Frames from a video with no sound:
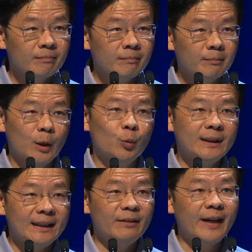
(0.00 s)
but will
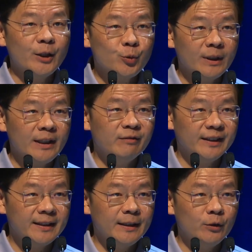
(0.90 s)
eventually
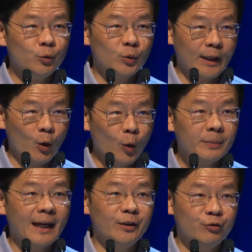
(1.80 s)
return to their home
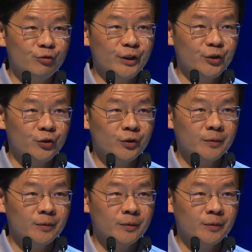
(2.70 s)
countries.